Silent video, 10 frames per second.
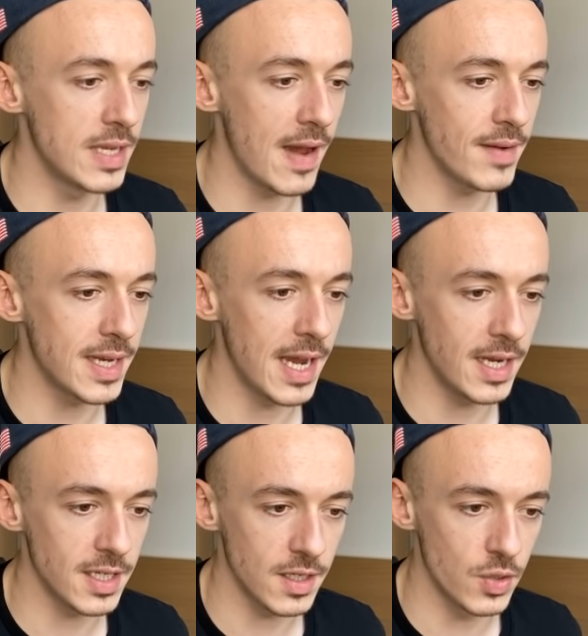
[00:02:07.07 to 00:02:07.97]
to
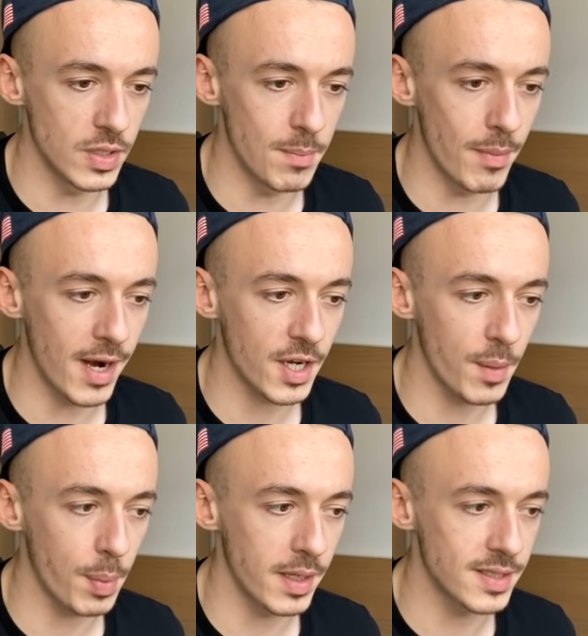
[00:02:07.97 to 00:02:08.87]
navigate to the
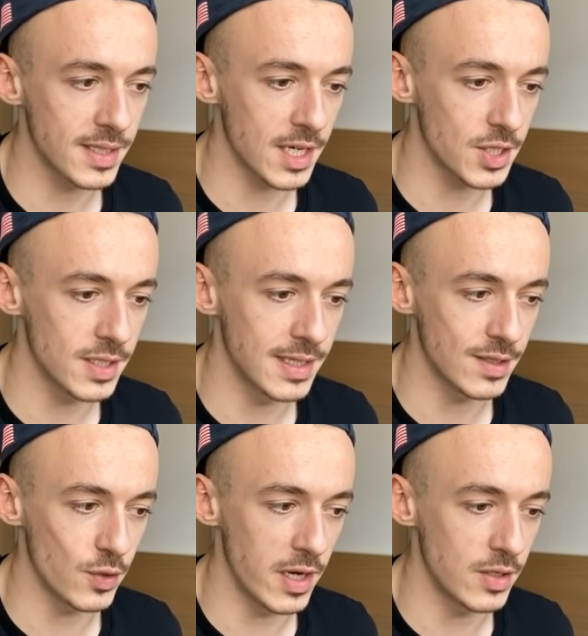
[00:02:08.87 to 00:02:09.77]
marketplace section
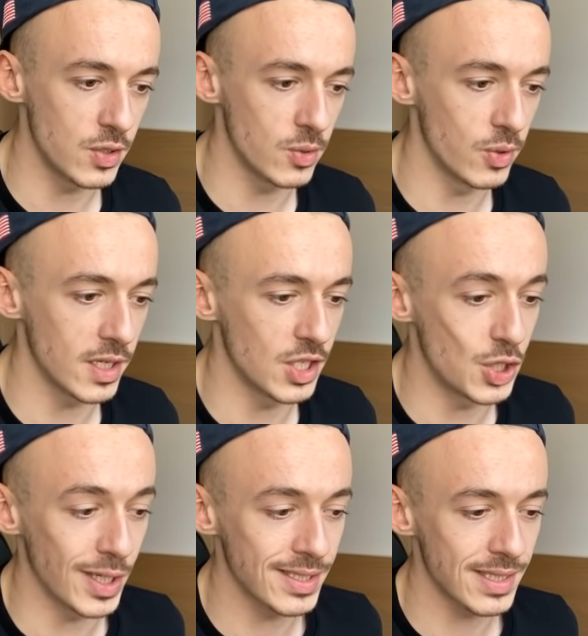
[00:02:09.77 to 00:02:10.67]
that's going to look
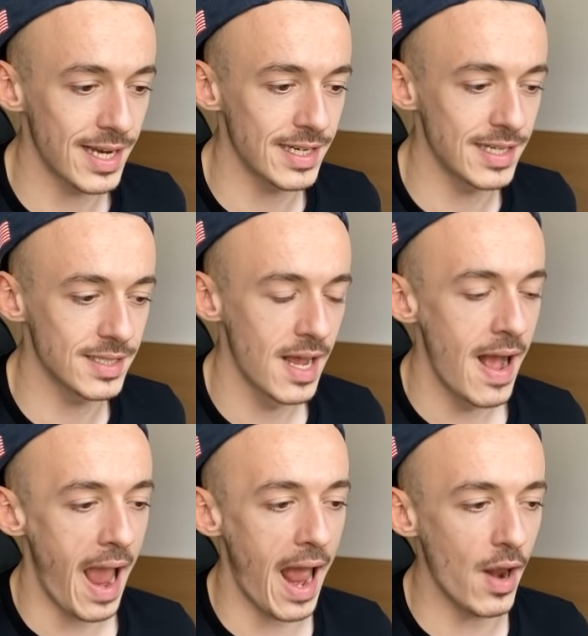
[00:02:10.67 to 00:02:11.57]
just like this,
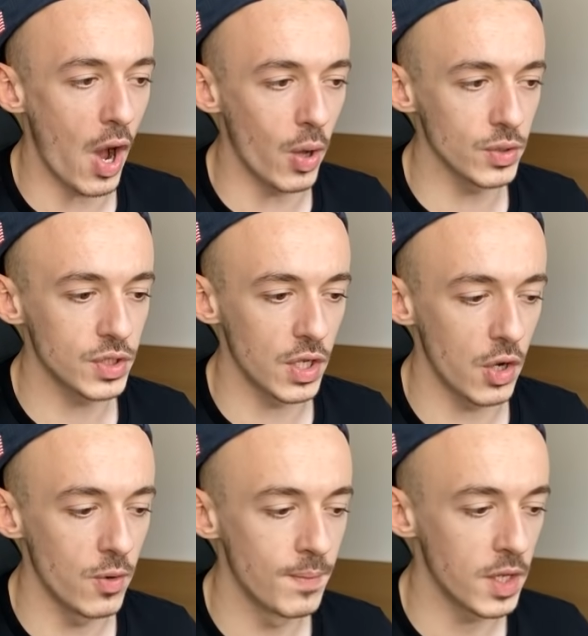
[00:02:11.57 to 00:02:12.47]
and
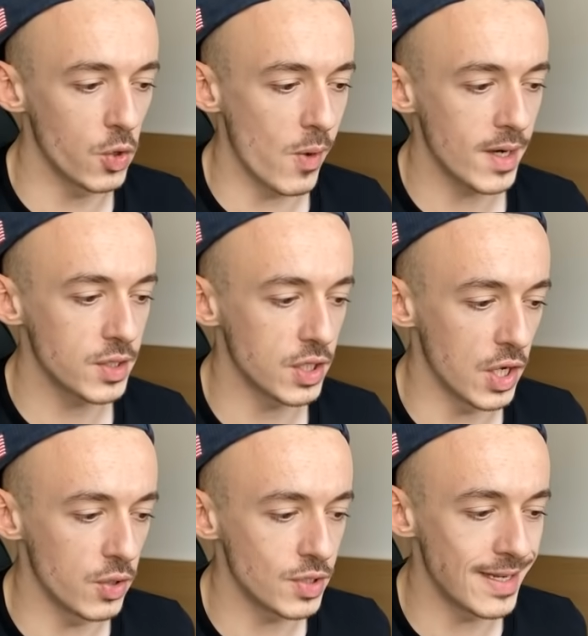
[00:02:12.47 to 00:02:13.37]
also you want to
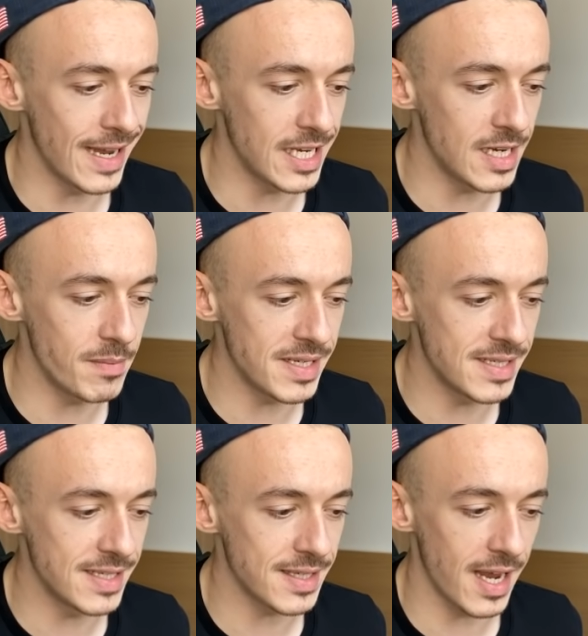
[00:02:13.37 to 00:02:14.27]
go to the
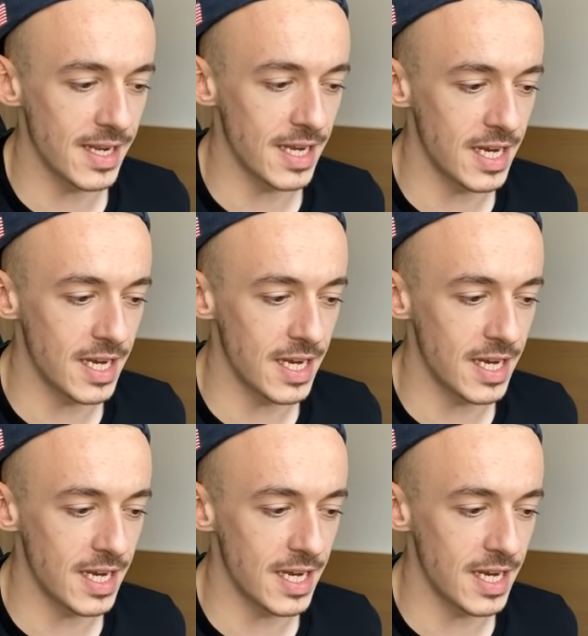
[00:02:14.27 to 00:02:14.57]
e-business and